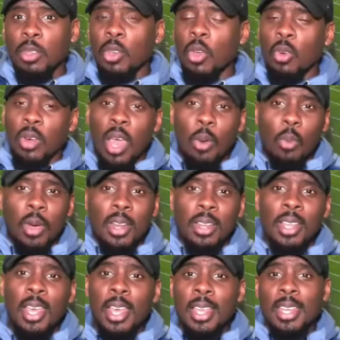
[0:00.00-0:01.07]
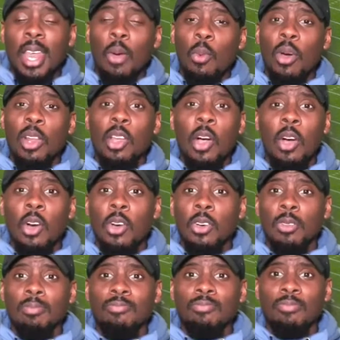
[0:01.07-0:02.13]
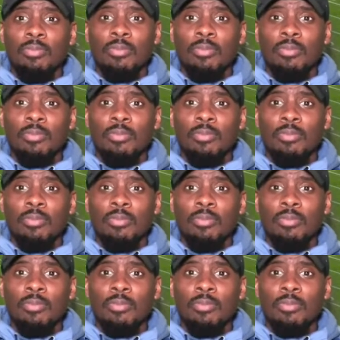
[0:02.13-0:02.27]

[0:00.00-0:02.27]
You know, that one call